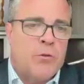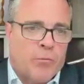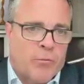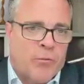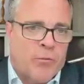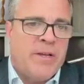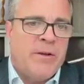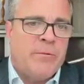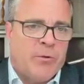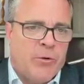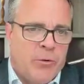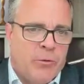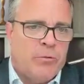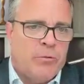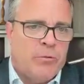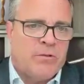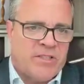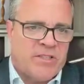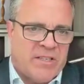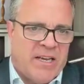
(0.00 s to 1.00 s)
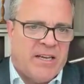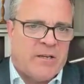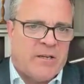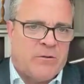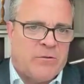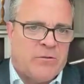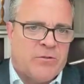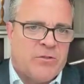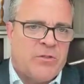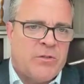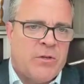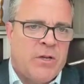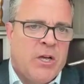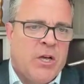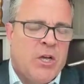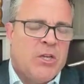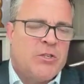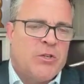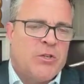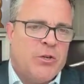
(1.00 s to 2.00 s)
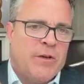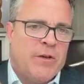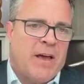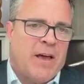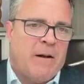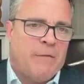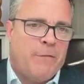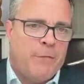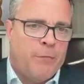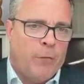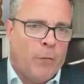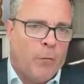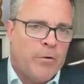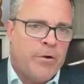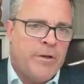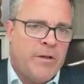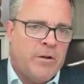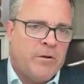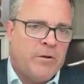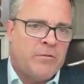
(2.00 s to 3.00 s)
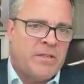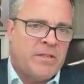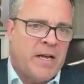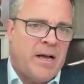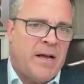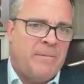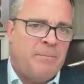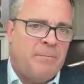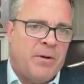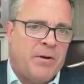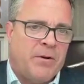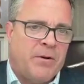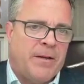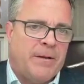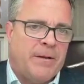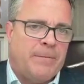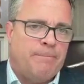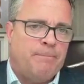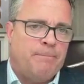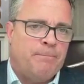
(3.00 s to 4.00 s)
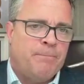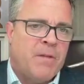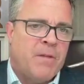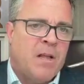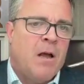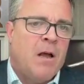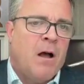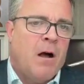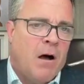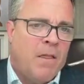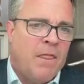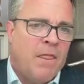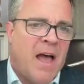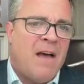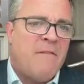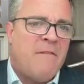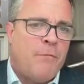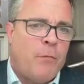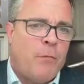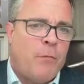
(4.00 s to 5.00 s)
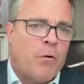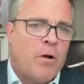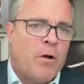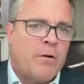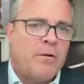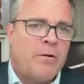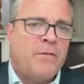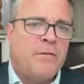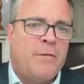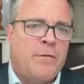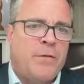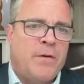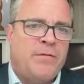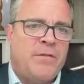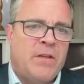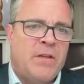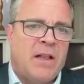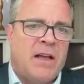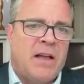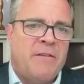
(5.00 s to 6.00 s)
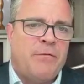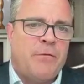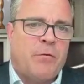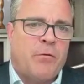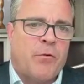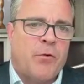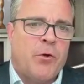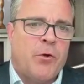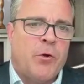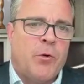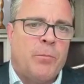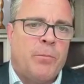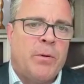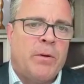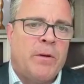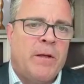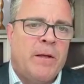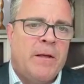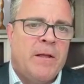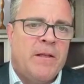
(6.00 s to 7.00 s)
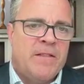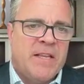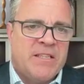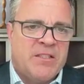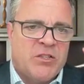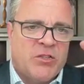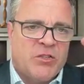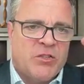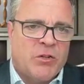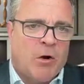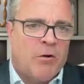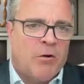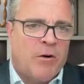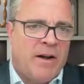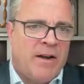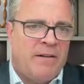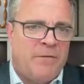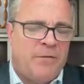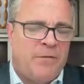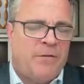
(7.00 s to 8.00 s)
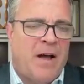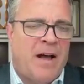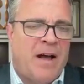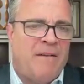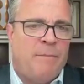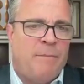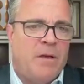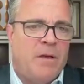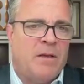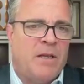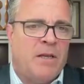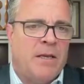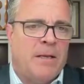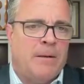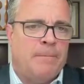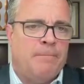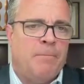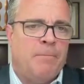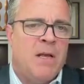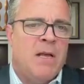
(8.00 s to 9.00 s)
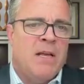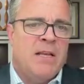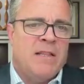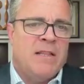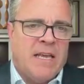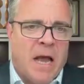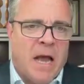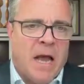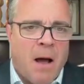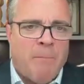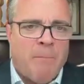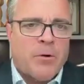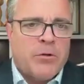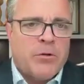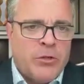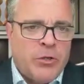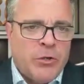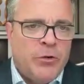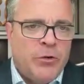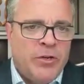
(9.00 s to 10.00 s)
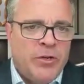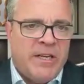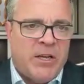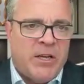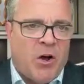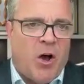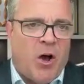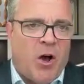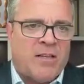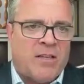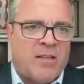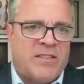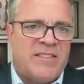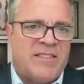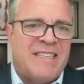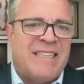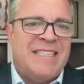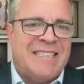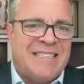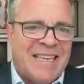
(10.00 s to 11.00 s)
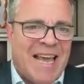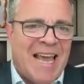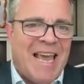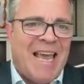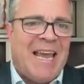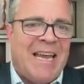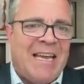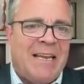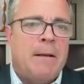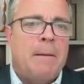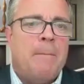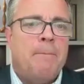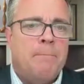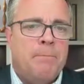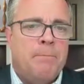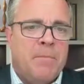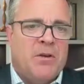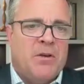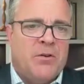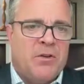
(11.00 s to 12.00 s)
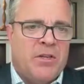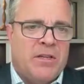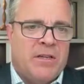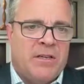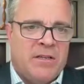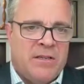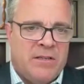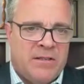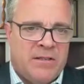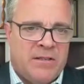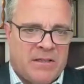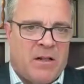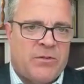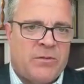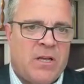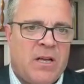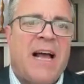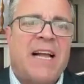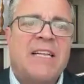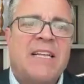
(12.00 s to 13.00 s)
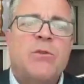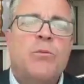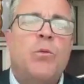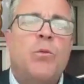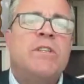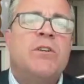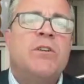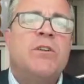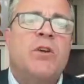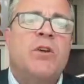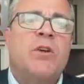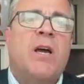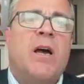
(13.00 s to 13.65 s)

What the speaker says: 3 renewal cycles. So you got a 4-year time period on that 450 life group that started at 5 million. The opportunity cost is $8 million. That's